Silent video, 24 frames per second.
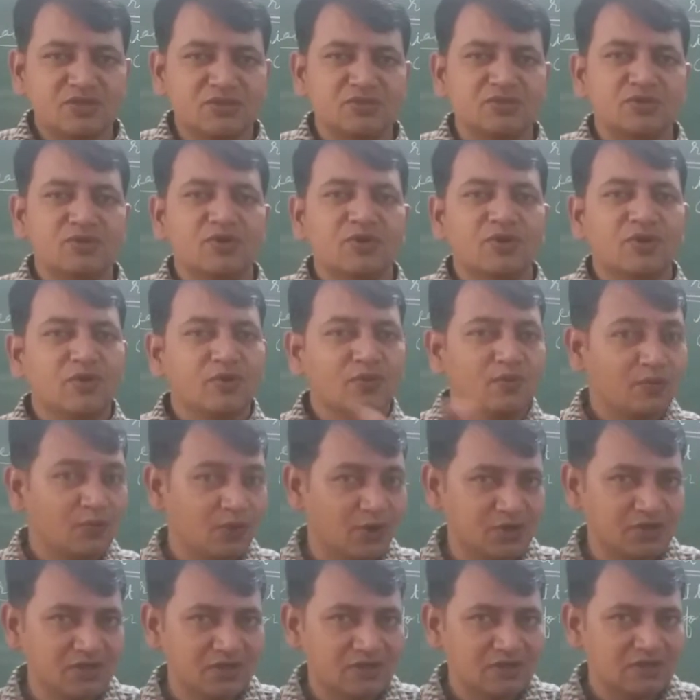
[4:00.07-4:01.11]
to
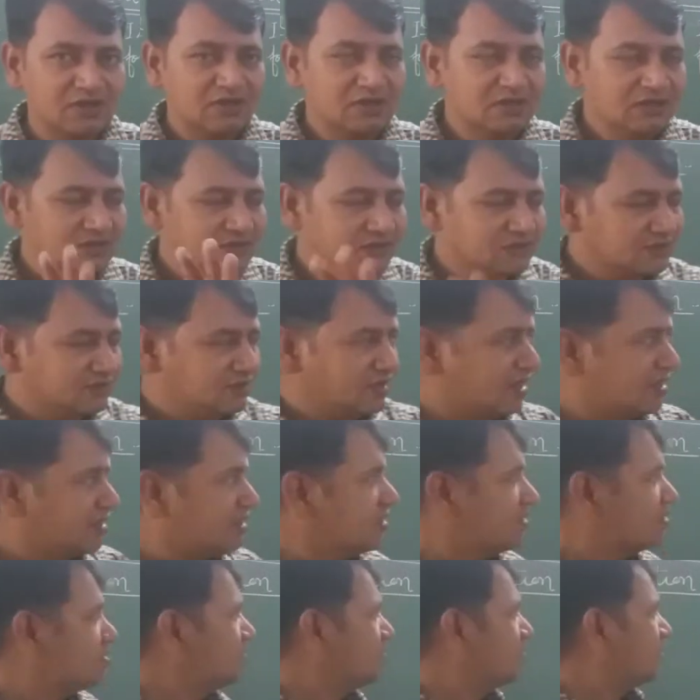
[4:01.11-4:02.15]
water,
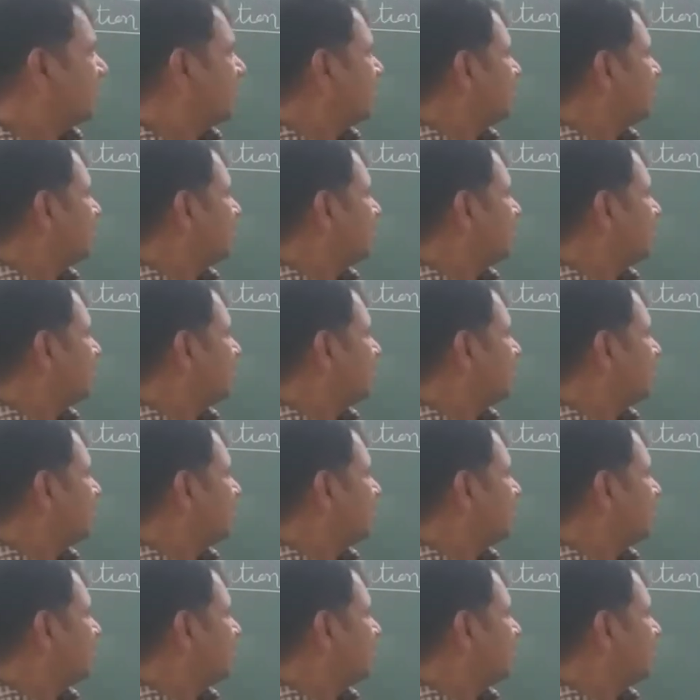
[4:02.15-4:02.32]
that is known